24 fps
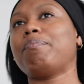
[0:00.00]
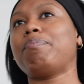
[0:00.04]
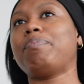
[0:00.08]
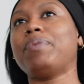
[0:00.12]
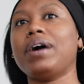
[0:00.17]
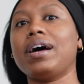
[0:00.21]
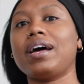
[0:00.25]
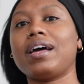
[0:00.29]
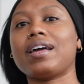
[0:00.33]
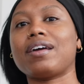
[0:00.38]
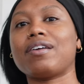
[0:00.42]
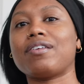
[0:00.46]

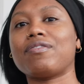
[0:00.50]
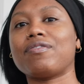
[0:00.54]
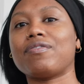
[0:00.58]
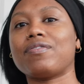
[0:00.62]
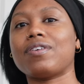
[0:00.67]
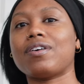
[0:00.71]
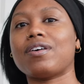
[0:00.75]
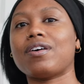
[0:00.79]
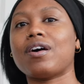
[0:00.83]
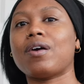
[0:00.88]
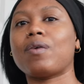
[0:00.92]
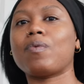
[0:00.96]
But
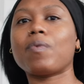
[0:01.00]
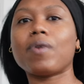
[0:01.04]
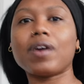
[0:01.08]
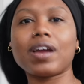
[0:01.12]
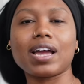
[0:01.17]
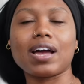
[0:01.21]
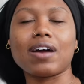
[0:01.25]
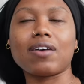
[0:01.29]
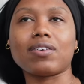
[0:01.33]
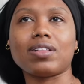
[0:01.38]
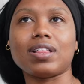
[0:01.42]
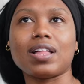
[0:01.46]
a
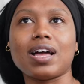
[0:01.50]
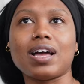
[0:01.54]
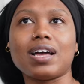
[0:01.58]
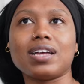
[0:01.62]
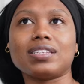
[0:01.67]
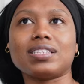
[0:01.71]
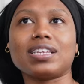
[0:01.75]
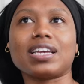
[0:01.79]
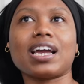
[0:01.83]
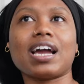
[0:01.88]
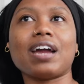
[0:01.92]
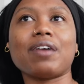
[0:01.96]
workout
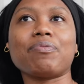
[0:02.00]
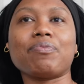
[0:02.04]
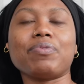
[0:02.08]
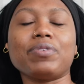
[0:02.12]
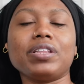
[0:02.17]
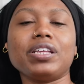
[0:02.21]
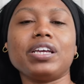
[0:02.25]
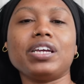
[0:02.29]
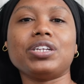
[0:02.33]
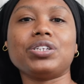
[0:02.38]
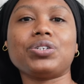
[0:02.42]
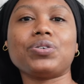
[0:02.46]
class, like, I
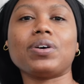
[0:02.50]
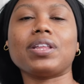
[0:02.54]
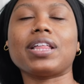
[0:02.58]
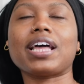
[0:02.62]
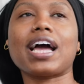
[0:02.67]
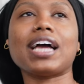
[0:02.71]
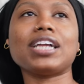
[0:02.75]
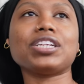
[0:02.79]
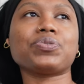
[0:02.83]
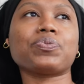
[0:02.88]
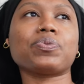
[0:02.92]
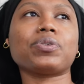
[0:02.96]
really enjoy.
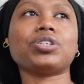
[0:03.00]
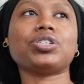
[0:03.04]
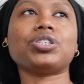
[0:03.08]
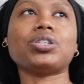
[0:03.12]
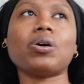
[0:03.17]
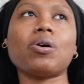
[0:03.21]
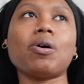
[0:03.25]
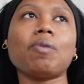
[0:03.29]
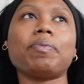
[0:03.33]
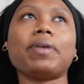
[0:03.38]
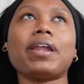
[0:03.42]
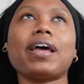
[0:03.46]
Like, I just want to
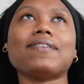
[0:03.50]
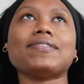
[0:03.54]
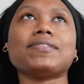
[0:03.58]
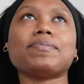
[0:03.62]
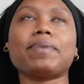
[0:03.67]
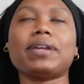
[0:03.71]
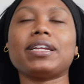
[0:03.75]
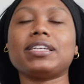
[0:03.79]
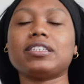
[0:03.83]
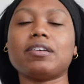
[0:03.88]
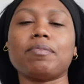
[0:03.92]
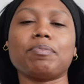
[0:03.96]
show up and have
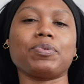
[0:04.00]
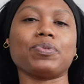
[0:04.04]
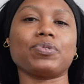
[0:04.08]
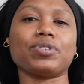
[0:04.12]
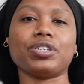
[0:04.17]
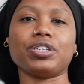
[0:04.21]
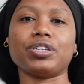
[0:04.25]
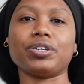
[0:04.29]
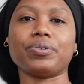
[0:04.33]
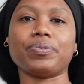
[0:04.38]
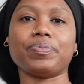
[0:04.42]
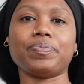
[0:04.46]
somebody tell me what
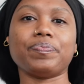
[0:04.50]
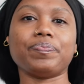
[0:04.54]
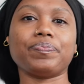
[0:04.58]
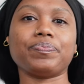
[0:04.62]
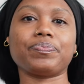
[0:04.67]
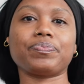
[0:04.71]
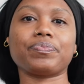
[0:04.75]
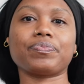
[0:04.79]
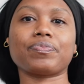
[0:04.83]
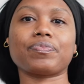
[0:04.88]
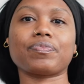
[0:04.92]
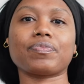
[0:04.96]
to do.
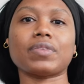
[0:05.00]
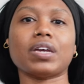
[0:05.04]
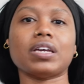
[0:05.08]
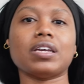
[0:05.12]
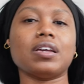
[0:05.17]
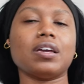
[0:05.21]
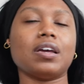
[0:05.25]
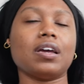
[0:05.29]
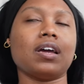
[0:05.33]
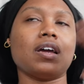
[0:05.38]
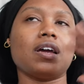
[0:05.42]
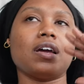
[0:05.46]

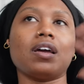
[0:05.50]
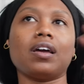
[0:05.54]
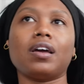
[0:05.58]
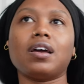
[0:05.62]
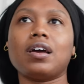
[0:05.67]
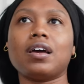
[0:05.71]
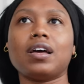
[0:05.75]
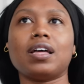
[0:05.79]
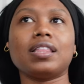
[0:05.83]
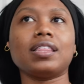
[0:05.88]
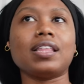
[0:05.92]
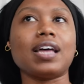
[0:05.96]

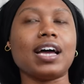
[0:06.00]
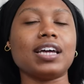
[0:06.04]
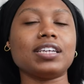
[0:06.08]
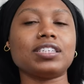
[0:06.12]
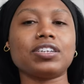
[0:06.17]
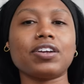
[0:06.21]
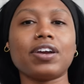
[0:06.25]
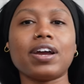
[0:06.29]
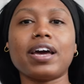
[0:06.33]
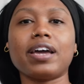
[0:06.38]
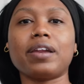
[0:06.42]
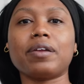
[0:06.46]

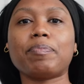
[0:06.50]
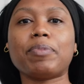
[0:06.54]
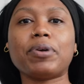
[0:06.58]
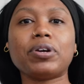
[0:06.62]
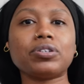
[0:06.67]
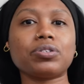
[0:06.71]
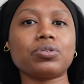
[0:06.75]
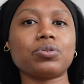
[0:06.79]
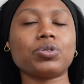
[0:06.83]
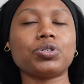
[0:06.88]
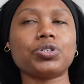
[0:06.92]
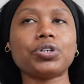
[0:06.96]
Last year I had a
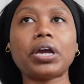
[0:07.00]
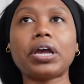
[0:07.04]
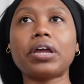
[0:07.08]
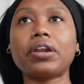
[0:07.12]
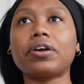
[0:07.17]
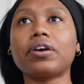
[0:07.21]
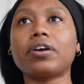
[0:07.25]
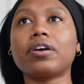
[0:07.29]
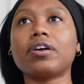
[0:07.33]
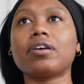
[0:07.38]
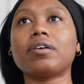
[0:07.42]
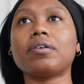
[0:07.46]
personal
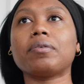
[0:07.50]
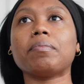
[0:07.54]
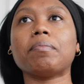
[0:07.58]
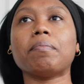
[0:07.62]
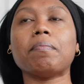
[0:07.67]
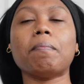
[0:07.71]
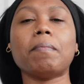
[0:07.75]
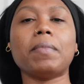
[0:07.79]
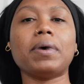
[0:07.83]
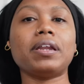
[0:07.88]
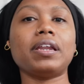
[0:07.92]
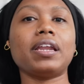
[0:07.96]
trainer
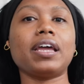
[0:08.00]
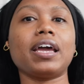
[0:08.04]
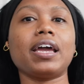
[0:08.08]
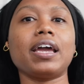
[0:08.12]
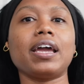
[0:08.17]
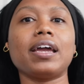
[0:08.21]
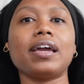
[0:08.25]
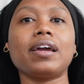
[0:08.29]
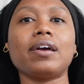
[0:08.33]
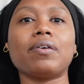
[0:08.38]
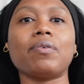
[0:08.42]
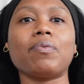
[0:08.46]

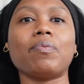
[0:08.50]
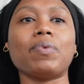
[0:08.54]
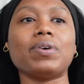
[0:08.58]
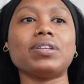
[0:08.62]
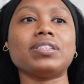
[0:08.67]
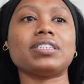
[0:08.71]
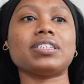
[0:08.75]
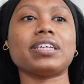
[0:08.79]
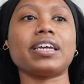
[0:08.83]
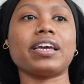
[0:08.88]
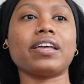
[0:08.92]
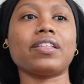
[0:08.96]
Monday,
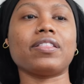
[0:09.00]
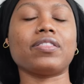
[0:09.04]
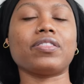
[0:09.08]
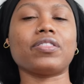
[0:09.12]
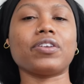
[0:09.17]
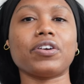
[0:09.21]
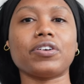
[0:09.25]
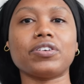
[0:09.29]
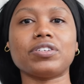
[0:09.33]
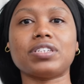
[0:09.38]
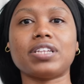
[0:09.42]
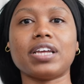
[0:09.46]
Wednesday, and
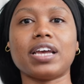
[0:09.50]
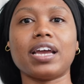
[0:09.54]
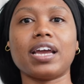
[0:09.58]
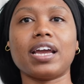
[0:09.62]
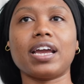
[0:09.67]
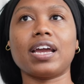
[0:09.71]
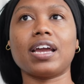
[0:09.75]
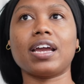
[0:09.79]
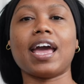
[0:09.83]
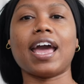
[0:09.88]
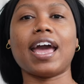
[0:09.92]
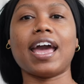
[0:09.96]

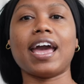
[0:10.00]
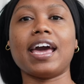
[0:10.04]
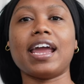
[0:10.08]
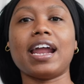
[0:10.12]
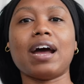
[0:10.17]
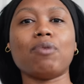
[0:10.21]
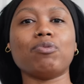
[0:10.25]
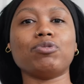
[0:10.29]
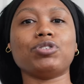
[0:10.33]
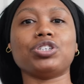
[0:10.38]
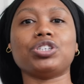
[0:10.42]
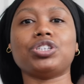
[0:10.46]
Thursday, and
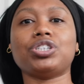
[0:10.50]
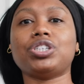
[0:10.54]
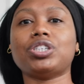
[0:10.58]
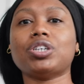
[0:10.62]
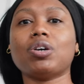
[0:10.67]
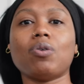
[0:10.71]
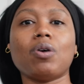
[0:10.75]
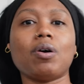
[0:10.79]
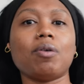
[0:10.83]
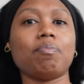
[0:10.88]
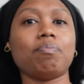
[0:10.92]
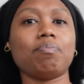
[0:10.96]
I would just
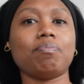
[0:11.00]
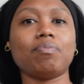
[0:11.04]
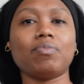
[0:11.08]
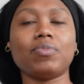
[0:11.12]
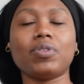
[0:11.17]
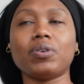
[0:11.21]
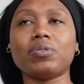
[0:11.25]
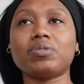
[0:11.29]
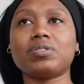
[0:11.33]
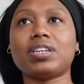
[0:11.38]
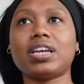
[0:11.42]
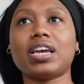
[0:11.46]
show up
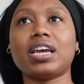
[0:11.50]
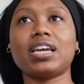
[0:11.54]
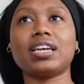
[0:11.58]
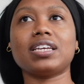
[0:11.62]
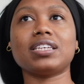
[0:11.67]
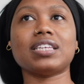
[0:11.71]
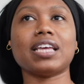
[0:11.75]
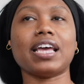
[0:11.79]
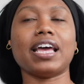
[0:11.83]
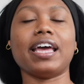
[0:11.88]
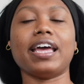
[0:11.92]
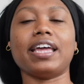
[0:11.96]
those
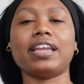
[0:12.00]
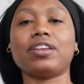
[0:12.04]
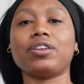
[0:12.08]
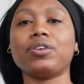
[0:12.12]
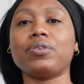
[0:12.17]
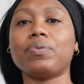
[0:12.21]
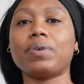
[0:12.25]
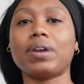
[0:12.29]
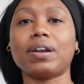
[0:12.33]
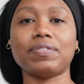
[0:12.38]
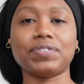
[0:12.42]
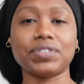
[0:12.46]
days and
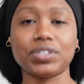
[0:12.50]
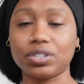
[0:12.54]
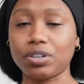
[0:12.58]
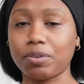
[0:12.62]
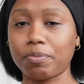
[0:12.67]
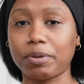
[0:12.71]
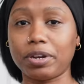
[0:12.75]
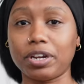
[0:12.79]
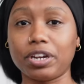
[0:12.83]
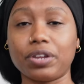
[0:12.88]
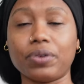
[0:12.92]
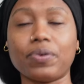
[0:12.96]
do whatever she
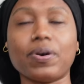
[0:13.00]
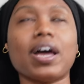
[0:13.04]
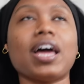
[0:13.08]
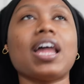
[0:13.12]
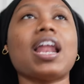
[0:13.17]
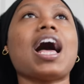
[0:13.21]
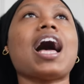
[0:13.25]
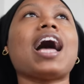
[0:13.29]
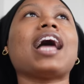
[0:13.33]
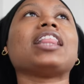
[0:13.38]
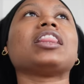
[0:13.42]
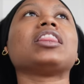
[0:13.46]
told me to do,
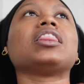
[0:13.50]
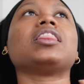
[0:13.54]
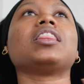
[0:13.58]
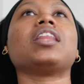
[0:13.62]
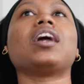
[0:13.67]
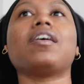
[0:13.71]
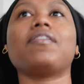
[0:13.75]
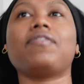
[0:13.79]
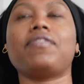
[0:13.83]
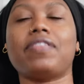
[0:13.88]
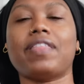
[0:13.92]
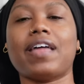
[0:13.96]
and I
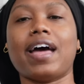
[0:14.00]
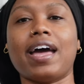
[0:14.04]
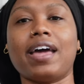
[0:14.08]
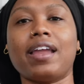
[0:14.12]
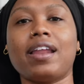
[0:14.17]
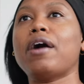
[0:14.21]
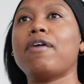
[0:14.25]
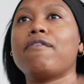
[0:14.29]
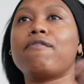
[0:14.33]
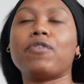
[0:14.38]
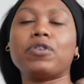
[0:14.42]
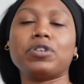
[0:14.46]
loved that.
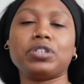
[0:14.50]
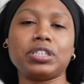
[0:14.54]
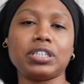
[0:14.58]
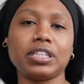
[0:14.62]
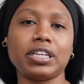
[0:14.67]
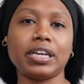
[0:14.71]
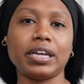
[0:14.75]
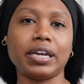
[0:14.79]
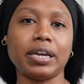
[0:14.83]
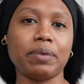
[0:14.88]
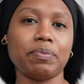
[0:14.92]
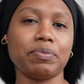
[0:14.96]

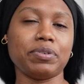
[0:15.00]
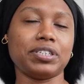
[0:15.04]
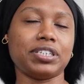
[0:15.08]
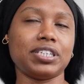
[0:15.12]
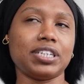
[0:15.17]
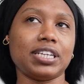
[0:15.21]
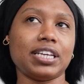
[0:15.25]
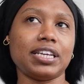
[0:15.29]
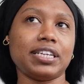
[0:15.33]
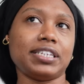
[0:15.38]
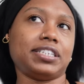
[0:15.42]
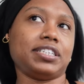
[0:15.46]
Unfortunately, it
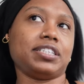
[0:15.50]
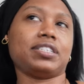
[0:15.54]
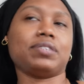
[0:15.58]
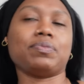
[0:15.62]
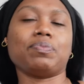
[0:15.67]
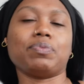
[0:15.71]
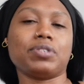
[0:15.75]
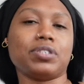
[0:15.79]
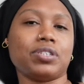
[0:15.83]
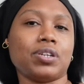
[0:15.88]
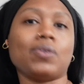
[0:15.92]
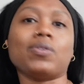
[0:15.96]

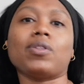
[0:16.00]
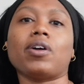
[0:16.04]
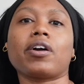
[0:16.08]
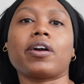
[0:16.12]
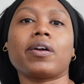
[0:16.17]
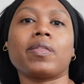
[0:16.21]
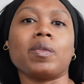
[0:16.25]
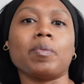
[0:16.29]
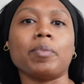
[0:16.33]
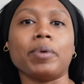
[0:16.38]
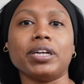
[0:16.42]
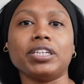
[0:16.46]
just was no
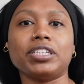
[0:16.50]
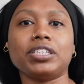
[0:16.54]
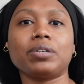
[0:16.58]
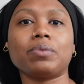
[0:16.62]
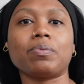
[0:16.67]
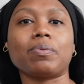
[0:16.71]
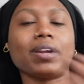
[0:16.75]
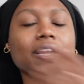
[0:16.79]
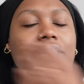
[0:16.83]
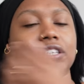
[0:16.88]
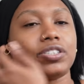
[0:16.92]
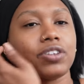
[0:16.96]
longer in the budget
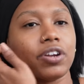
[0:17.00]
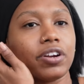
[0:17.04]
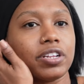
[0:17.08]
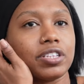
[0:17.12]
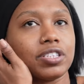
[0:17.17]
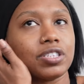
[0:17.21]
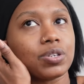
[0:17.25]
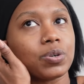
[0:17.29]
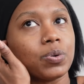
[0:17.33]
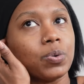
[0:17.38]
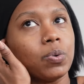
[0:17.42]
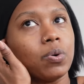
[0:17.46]
when I
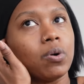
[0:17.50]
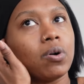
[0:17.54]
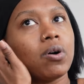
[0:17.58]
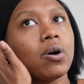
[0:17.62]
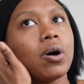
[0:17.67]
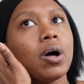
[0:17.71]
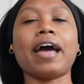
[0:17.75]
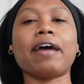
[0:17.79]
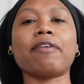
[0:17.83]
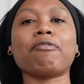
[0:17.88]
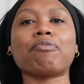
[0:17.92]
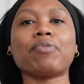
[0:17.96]
started
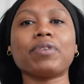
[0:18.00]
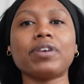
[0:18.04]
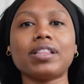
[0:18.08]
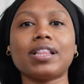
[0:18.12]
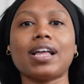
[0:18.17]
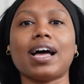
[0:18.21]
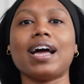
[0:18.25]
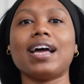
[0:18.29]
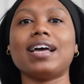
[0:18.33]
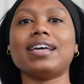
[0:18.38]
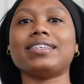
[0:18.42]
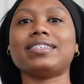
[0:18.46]
school. I
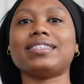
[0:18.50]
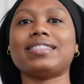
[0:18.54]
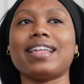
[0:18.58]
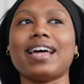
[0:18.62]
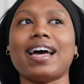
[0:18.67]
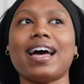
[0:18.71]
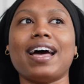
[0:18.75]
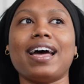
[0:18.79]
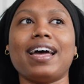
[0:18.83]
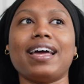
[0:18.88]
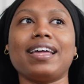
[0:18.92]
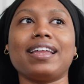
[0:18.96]
realized
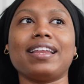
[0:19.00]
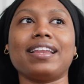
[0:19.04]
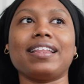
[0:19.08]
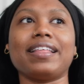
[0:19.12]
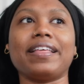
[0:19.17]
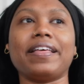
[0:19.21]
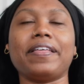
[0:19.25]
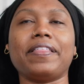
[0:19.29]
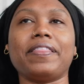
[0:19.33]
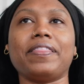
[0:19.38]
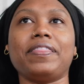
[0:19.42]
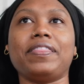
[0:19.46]
that
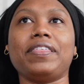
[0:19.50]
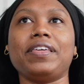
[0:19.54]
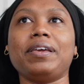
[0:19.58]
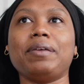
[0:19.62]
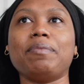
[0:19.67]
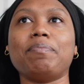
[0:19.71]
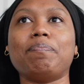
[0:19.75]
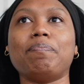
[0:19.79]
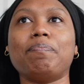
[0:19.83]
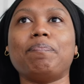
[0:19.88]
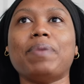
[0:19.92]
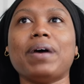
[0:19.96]

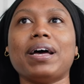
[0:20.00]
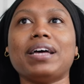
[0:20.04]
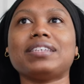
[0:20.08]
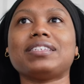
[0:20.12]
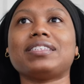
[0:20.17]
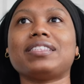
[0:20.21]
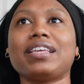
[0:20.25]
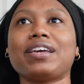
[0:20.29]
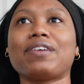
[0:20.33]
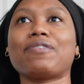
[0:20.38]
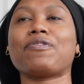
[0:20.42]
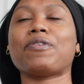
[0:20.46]
the
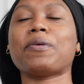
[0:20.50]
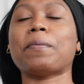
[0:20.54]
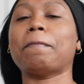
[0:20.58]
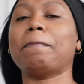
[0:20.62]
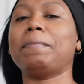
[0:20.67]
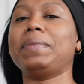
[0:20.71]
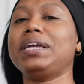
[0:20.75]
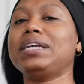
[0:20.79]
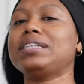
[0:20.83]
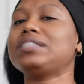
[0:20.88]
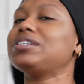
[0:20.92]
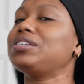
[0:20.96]
best thing for
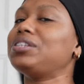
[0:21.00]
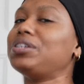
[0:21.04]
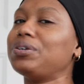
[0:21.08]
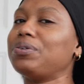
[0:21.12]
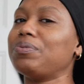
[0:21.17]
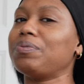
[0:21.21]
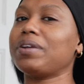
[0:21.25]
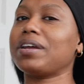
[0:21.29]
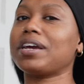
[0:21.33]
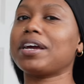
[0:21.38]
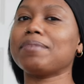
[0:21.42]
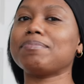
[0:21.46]
me to do
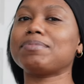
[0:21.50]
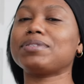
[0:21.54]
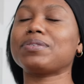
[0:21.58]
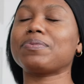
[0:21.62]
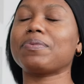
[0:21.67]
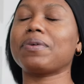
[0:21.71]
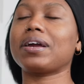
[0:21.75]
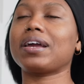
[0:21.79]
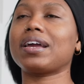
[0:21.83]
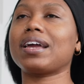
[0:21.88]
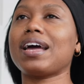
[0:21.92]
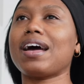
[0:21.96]
when it comes to
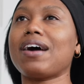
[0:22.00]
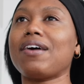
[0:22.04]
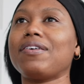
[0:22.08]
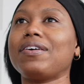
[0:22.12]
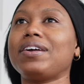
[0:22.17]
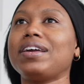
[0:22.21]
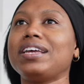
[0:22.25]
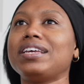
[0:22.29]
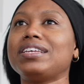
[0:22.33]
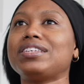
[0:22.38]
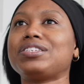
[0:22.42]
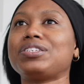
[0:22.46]
working
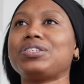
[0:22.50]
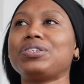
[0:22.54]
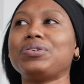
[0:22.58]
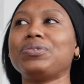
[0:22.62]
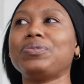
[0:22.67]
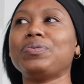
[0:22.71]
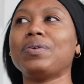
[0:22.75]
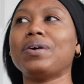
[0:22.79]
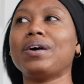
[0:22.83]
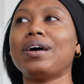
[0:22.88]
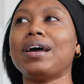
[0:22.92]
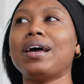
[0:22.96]
out is
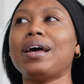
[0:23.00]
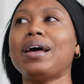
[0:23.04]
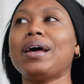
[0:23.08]
to